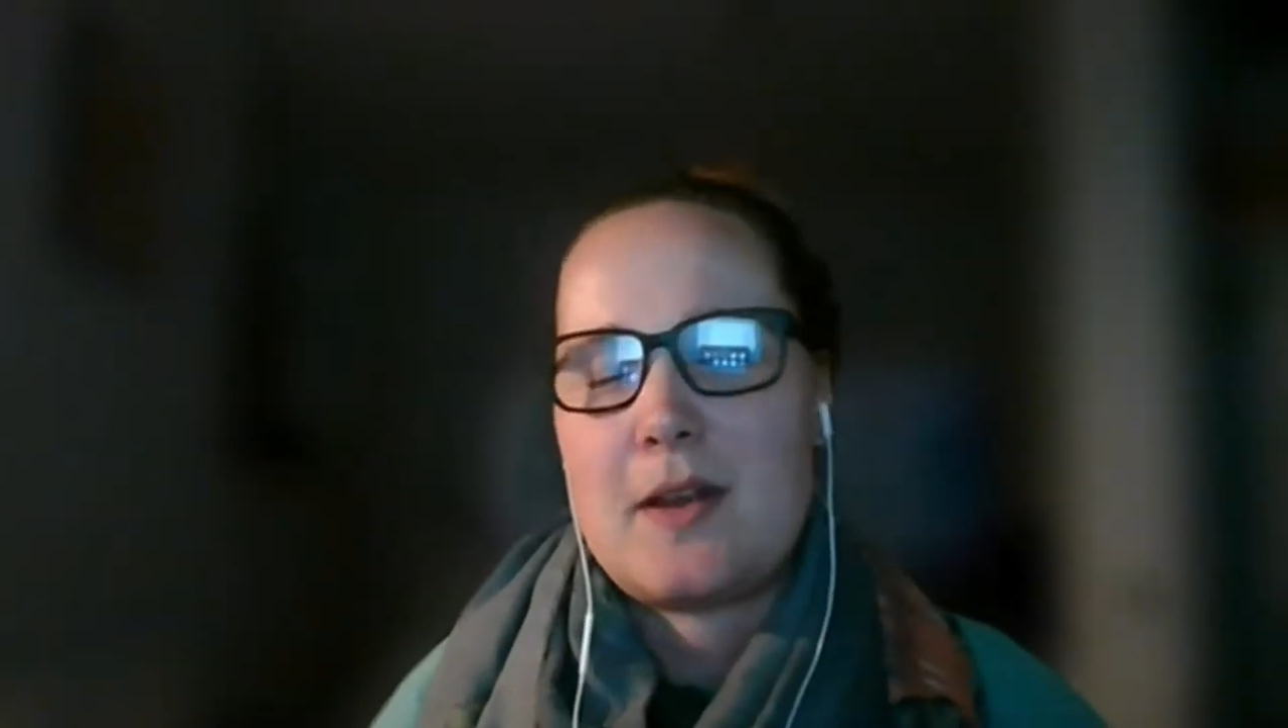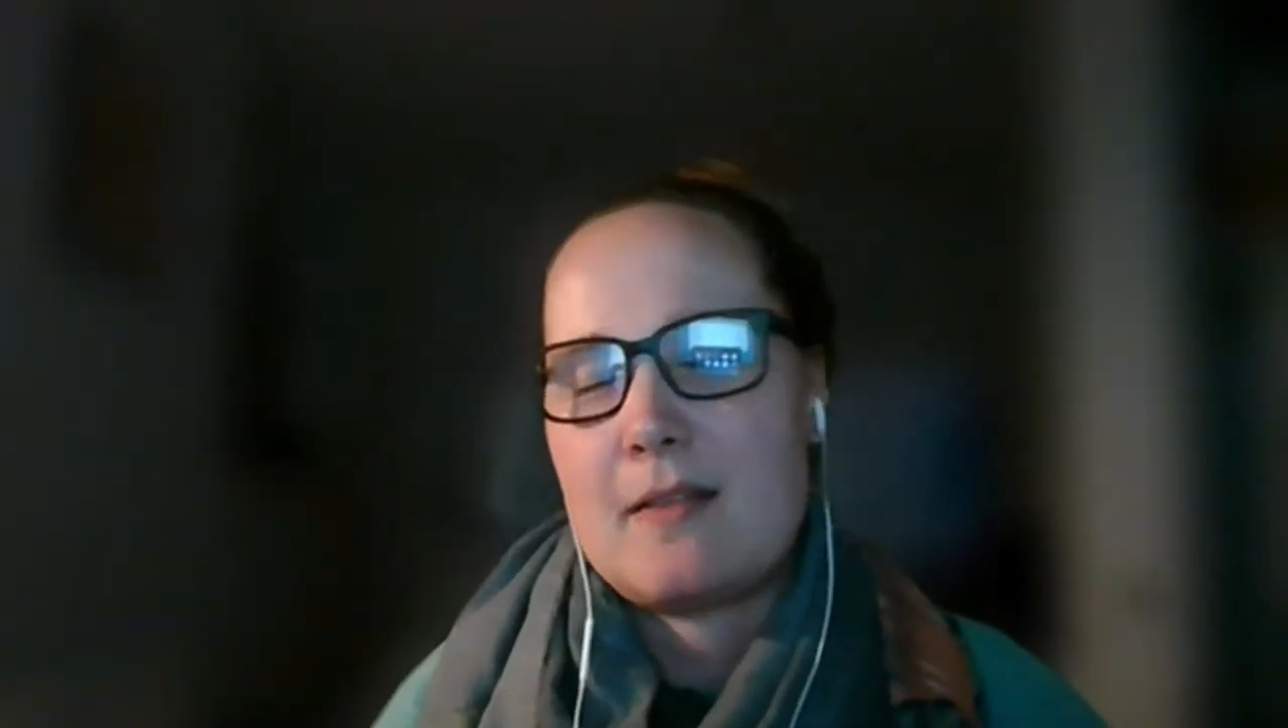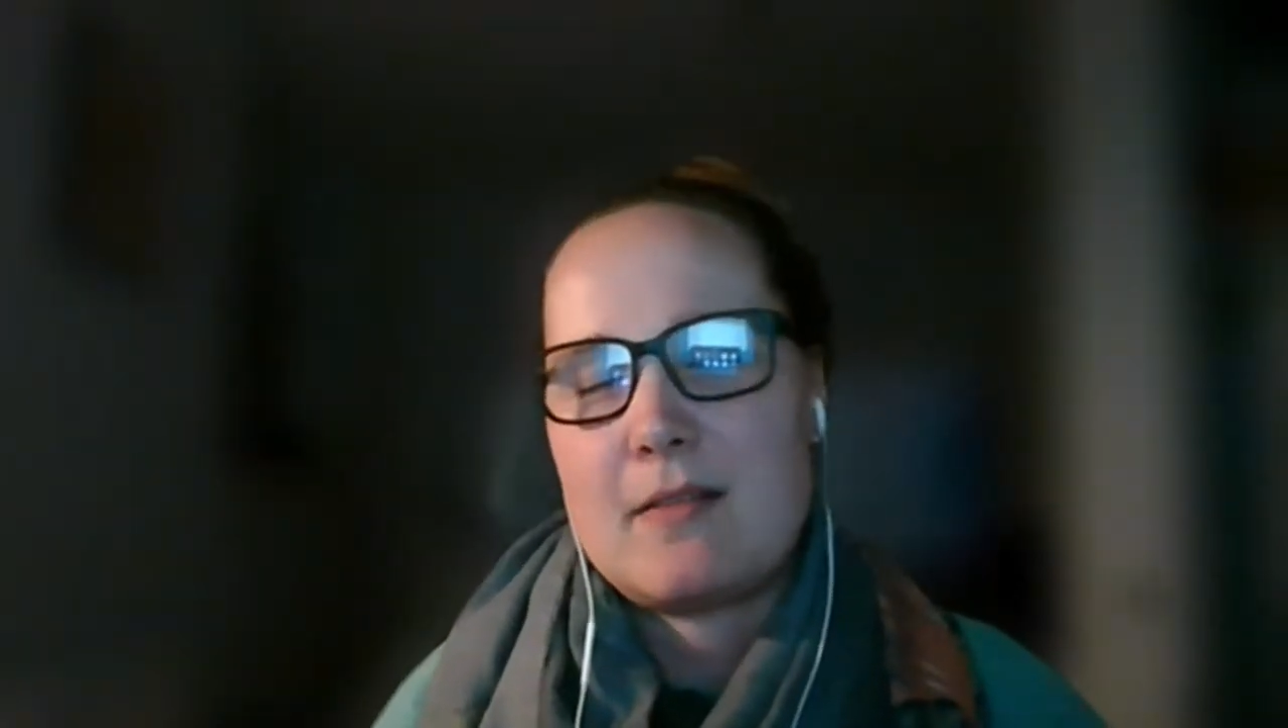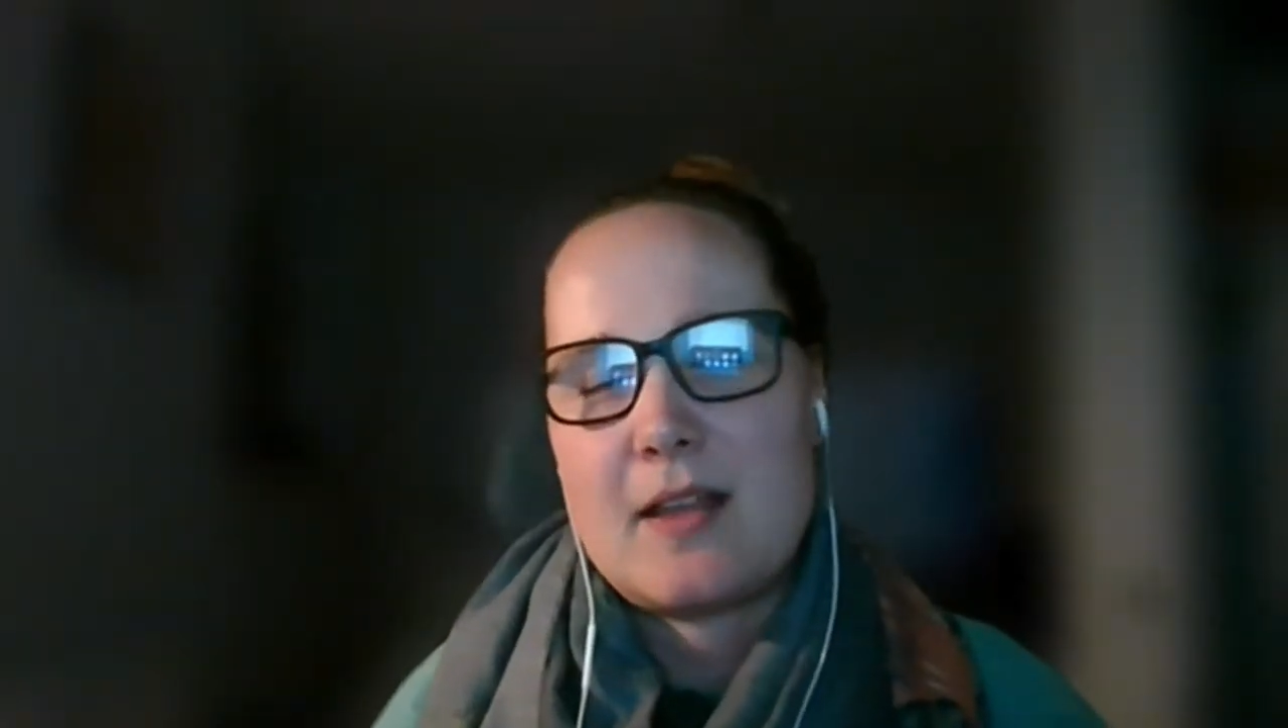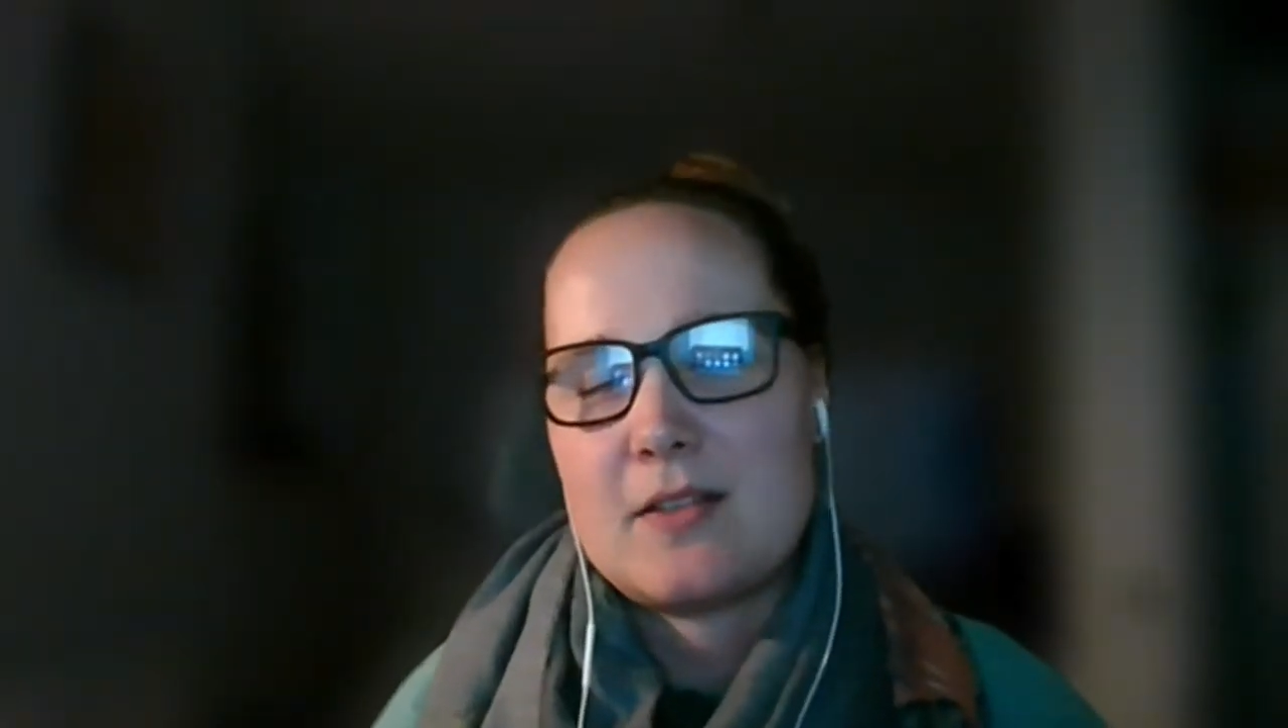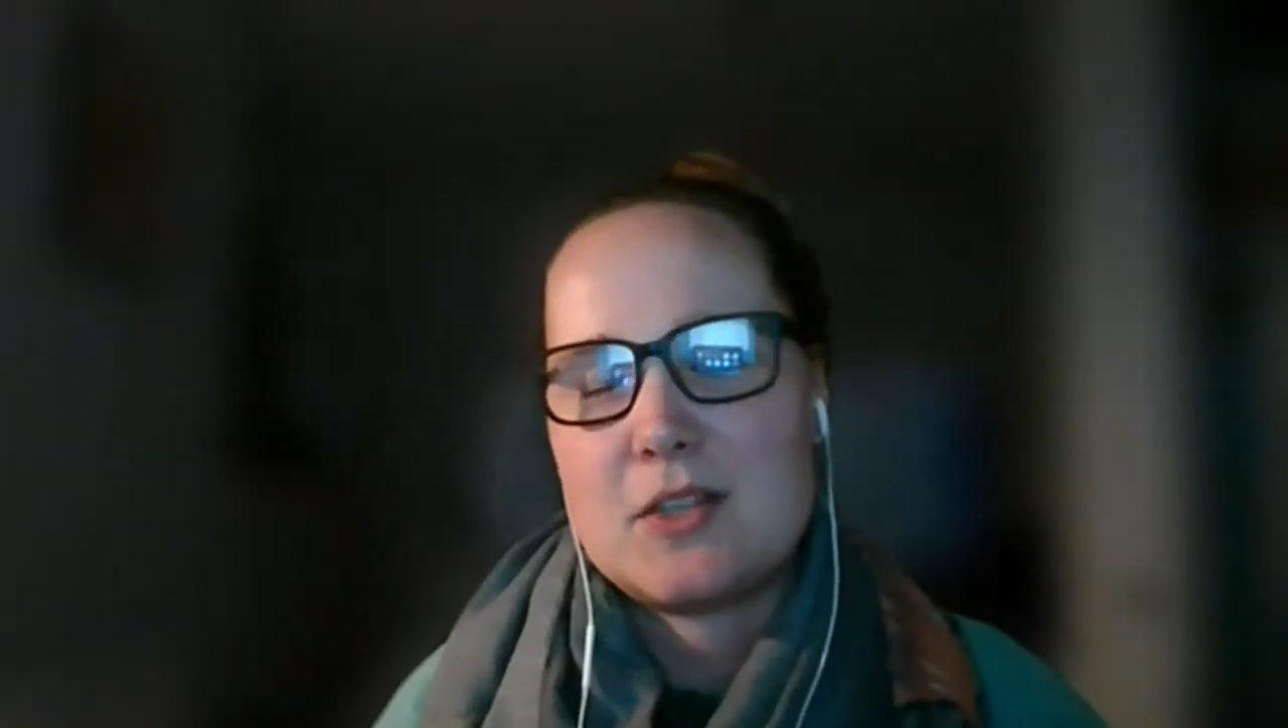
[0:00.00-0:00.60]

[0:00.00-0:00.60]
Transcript: and